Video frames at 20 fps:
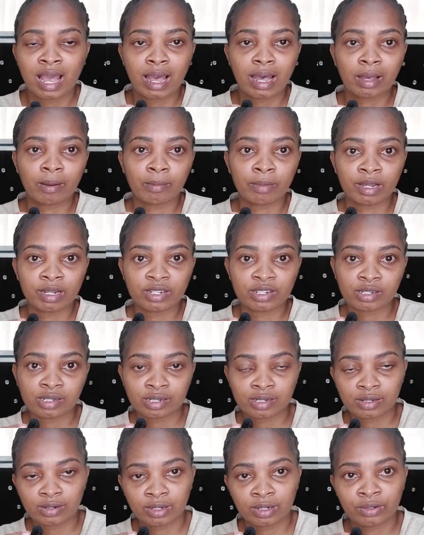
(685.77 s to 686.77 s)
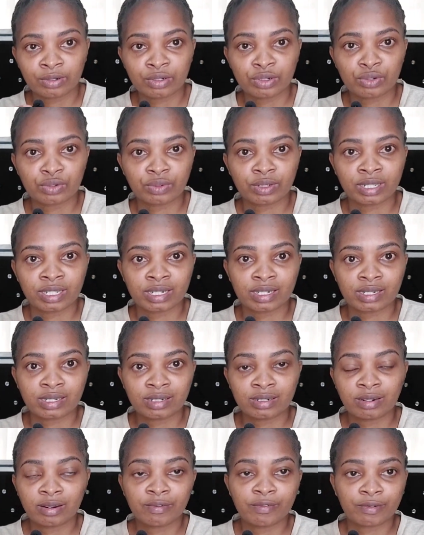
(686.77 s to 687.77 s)
a bed sheet, you are going to get
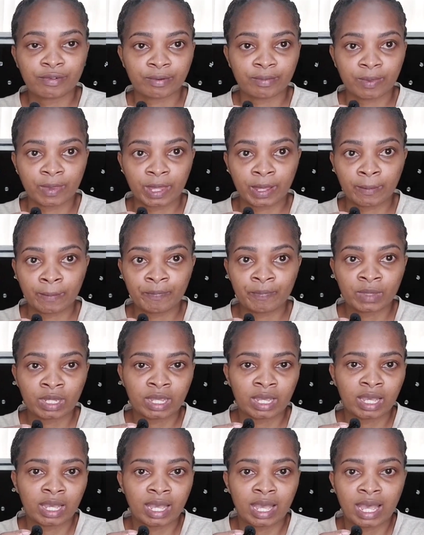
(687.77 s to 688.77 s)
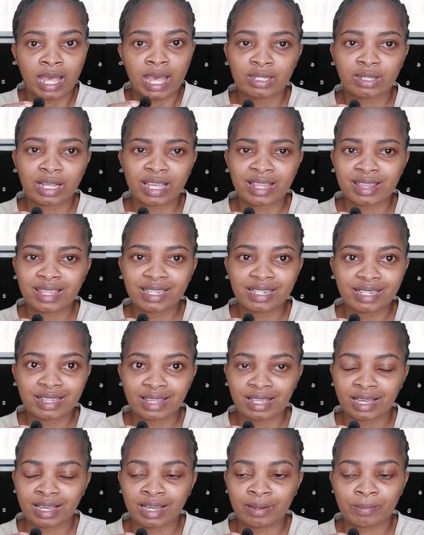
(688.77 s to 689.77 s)
it from them. I think
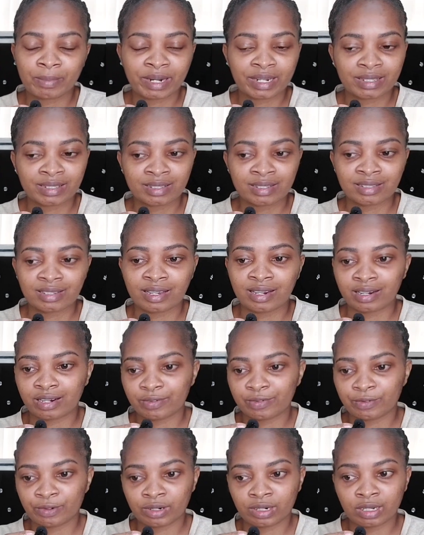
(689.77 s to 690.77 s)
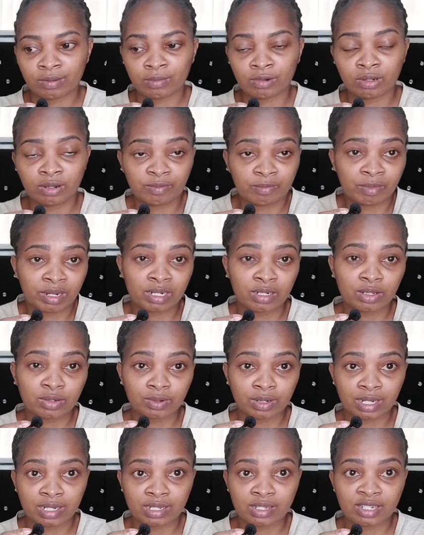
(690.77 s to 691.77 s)
their prices are affordable, but you
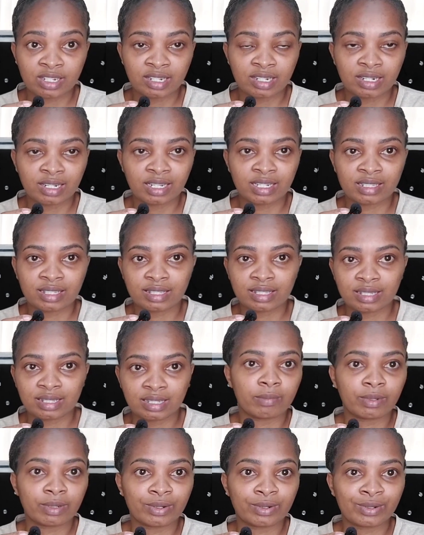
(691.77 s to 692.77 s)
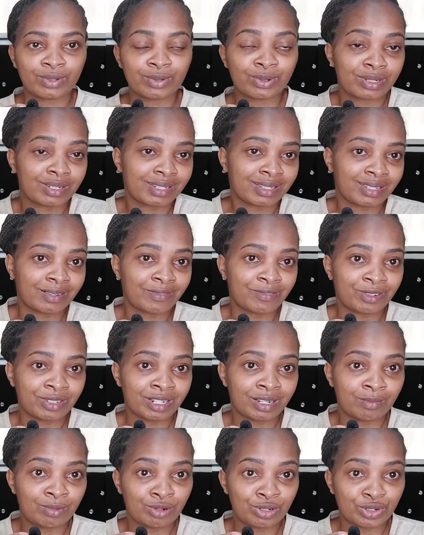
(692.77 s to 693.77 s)
can check and see, because what is
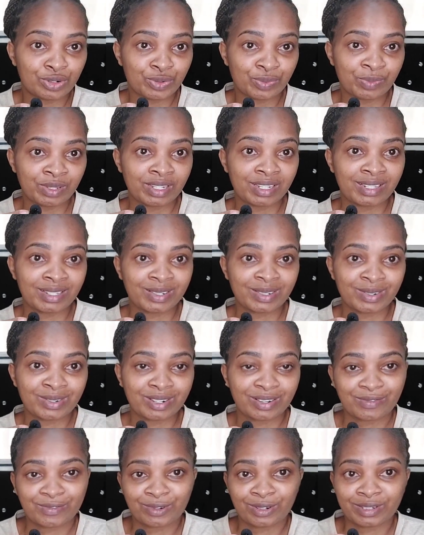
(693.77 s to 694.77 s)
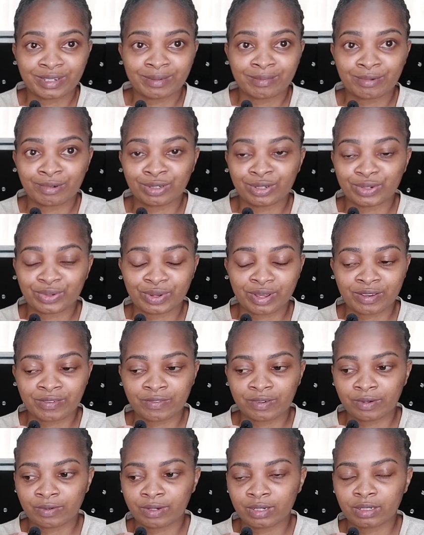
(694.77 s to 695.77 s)
affordable to me is not affordable to
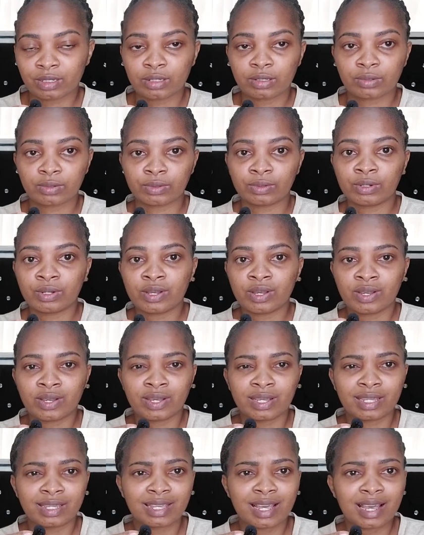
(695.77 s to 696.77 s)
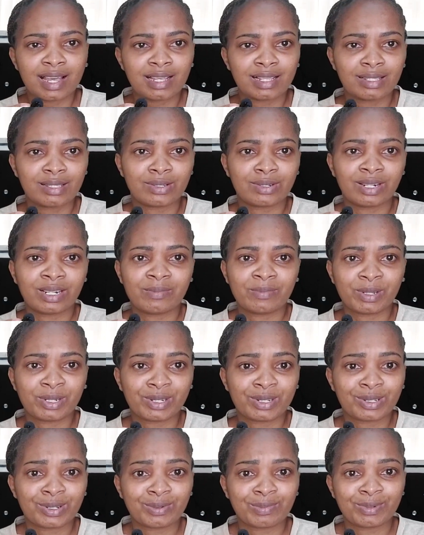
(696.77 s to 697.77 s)
everyone. So yeah, so let me
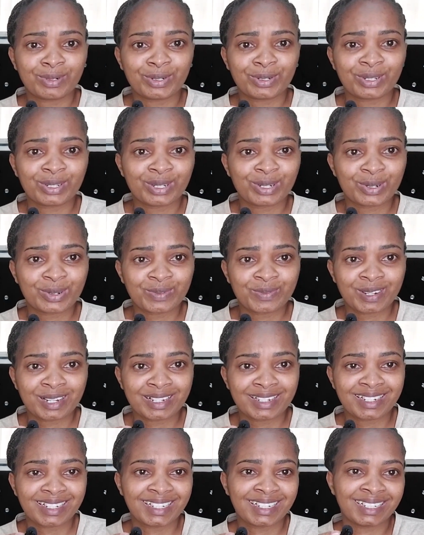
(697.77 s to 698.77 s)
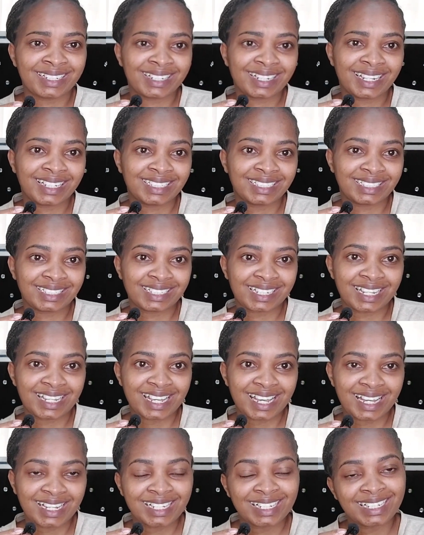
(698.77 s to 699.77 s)
stop talking too much and end it
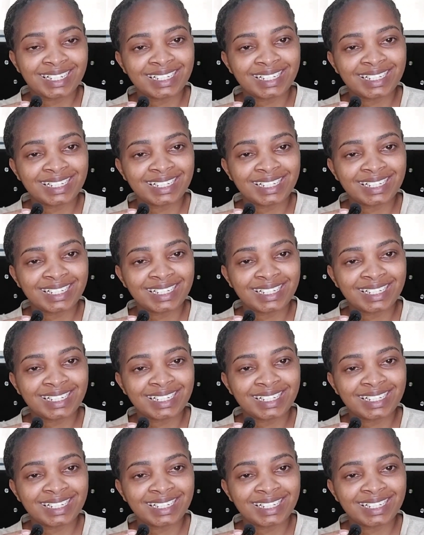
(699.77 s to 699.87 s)
here.